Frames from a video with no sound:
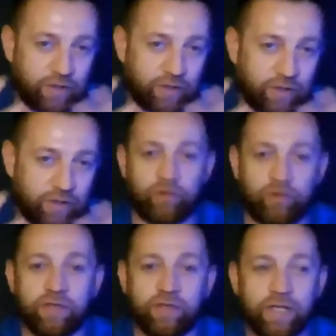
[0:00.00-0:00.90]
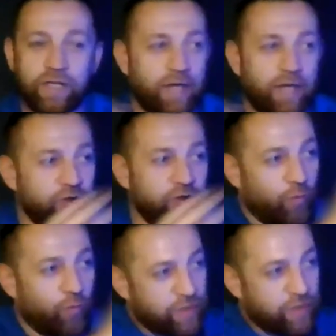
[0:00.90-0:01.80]
control. And you
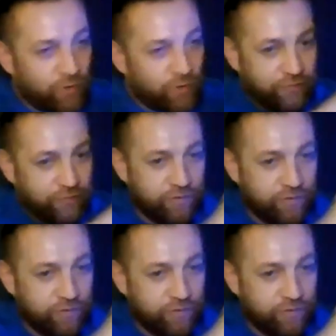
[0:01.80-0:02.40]
know, when you want to